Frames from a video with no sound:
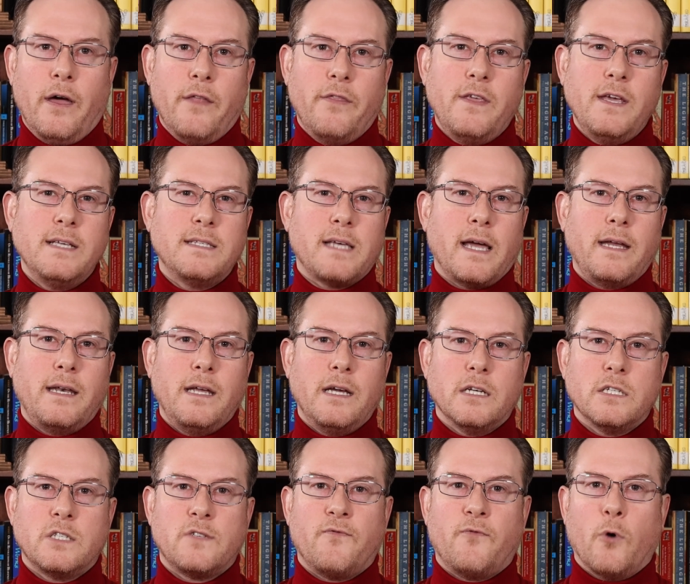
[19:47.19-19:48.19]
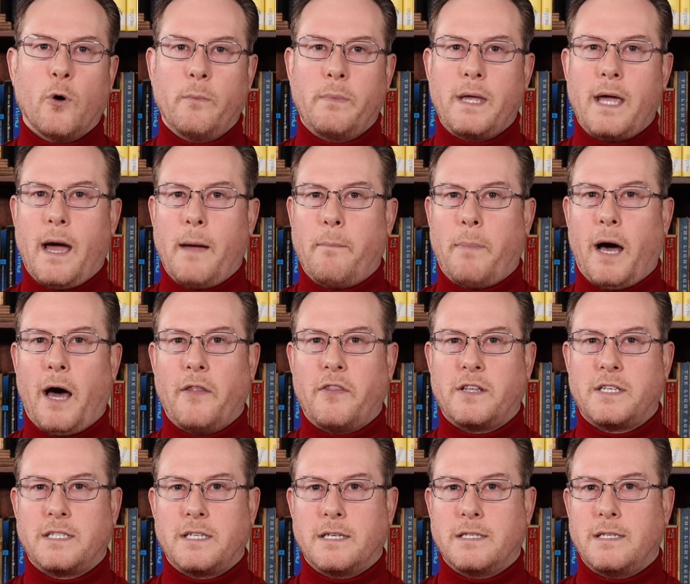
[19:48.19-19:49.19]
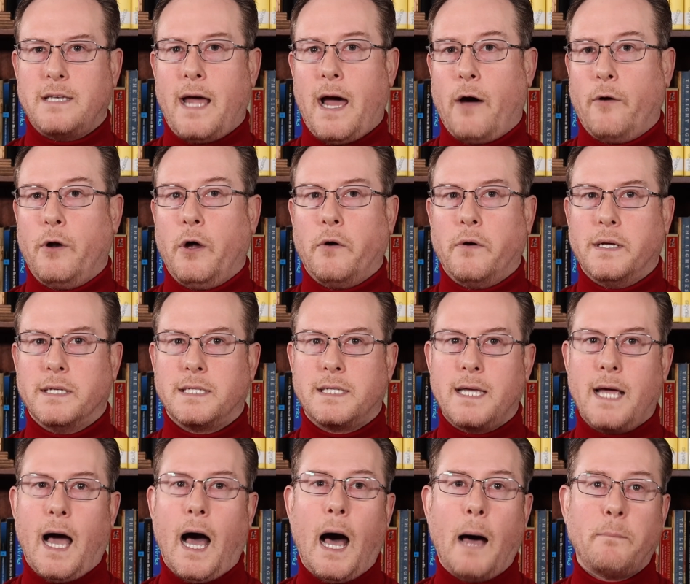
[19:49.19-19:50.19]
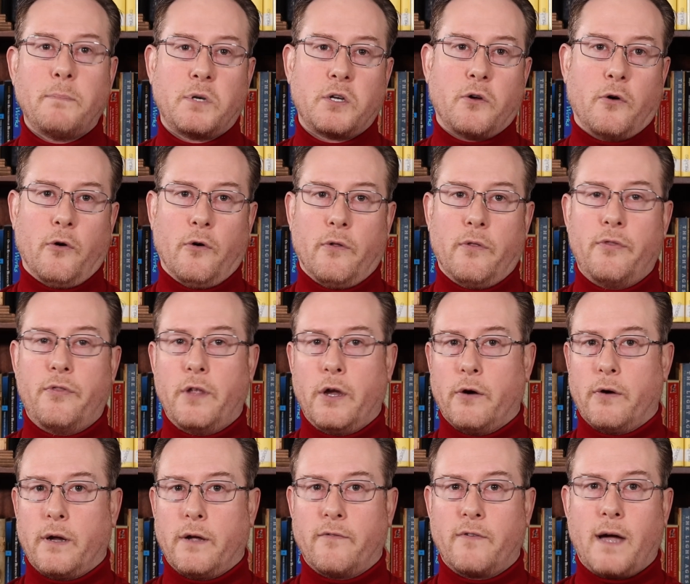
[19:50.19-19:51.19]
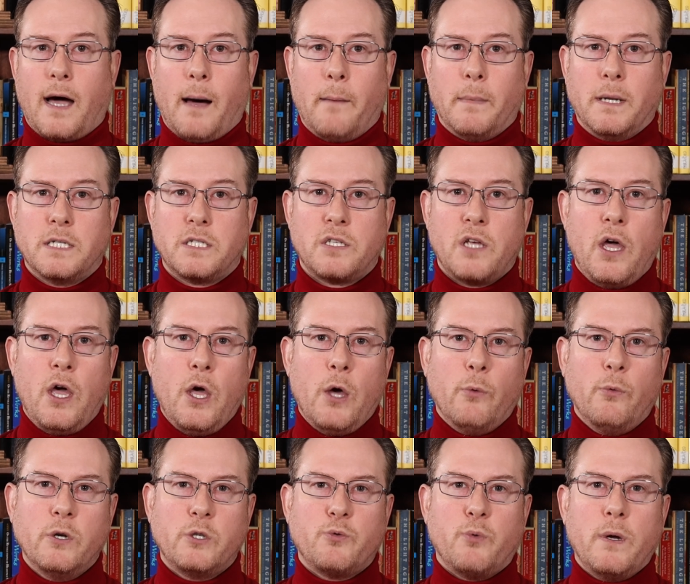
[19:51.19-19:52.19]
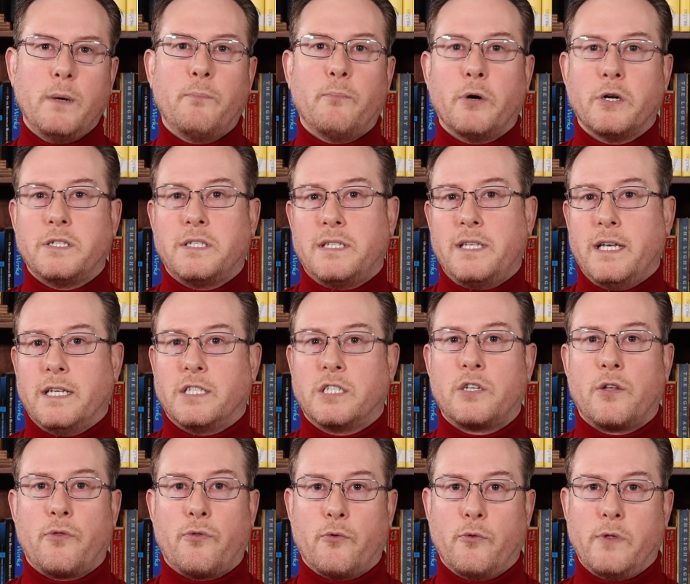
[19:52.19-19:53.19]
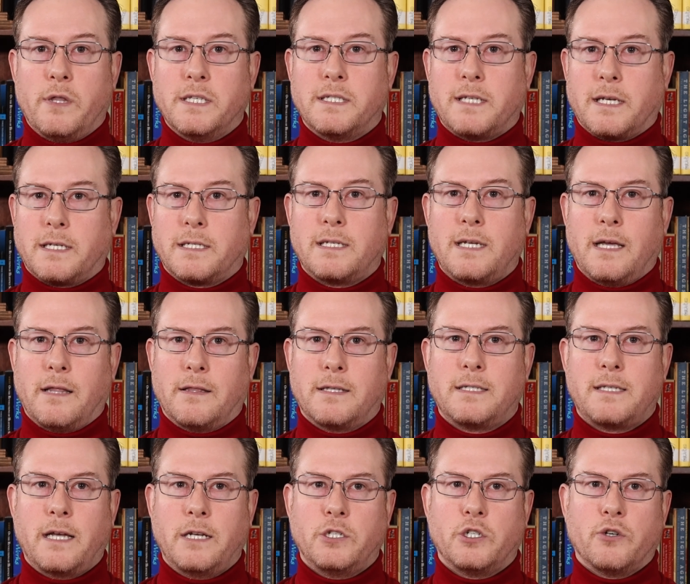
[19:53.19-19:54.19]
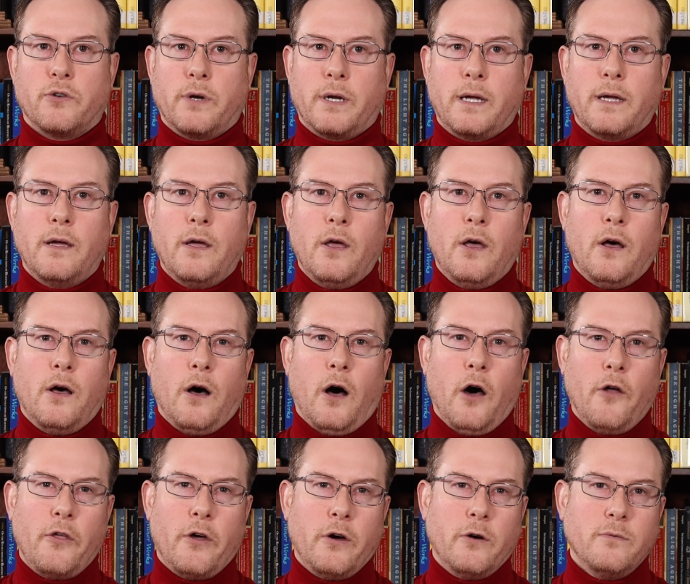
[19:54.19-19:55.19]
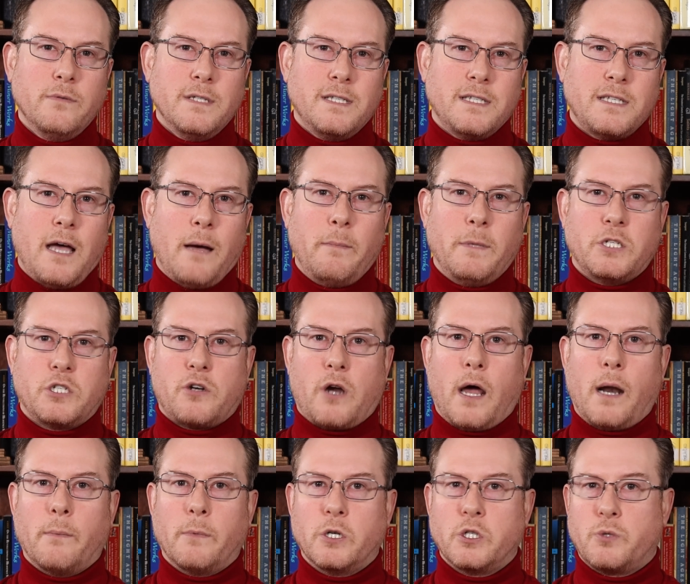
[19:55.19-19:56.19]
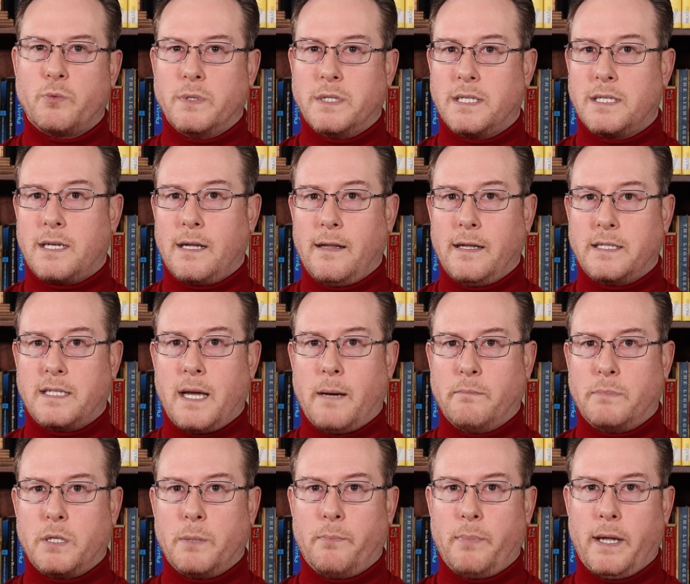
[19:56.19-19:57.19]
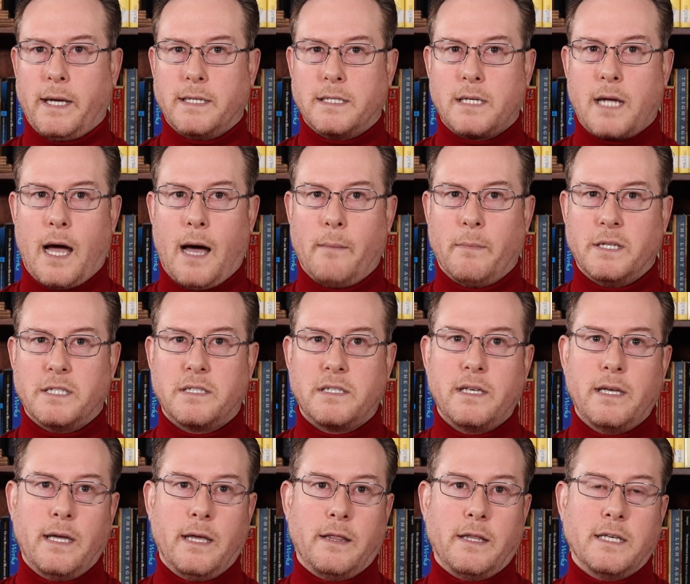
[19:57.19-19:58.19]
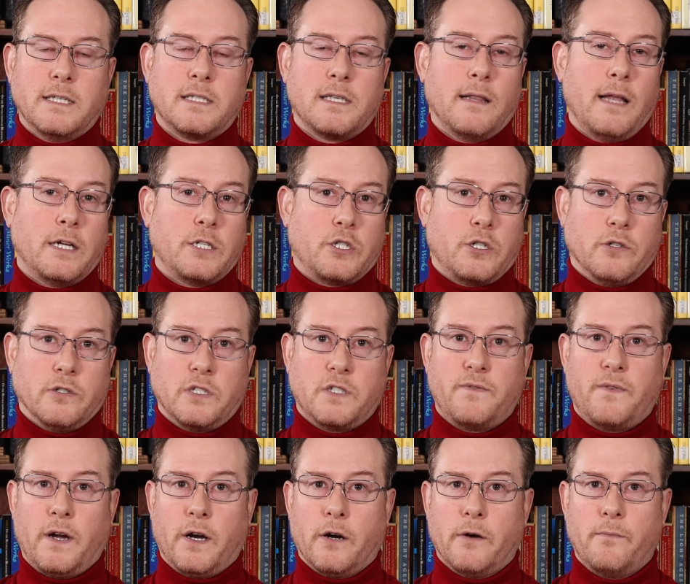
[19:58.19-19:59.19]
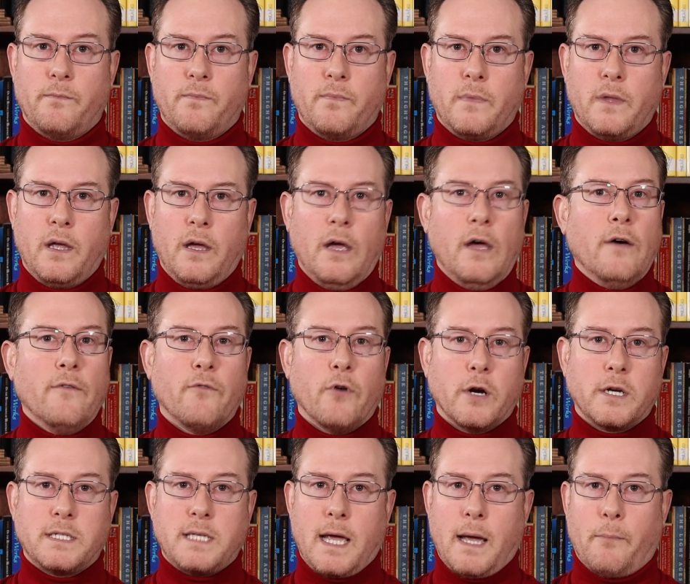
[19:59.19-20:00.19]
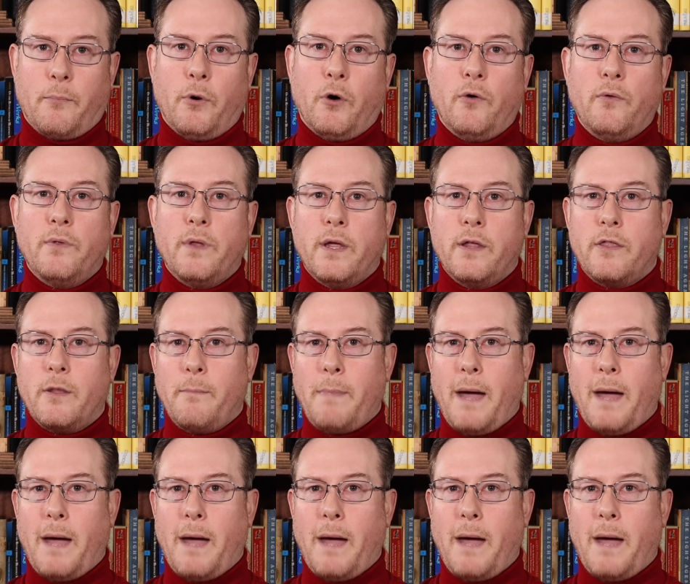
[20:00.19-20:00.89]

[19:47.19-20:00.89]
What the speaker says: These ideas form the hypothesis now known as the optical theory of comets, which would persist through the 16th century, although some astronomers would still attempt to place comets in the celestial sphere. For example, the